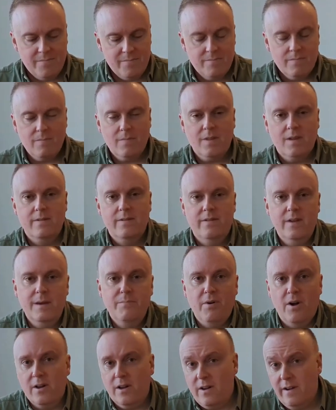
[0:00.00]
The
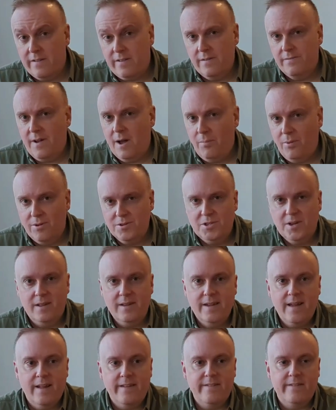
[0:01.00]
Bonacosta Valpolicella gets
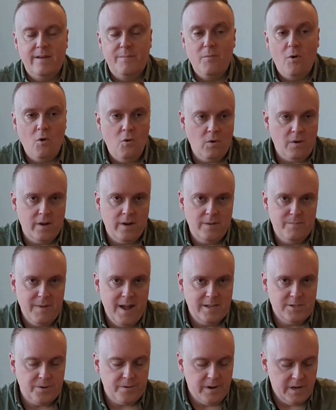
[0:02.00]
some oak
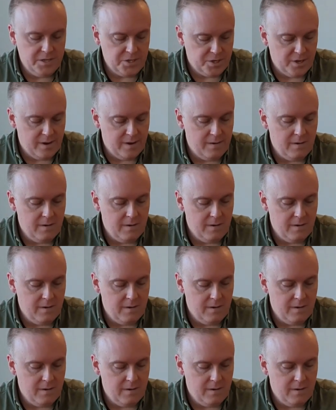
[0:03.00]
maturation,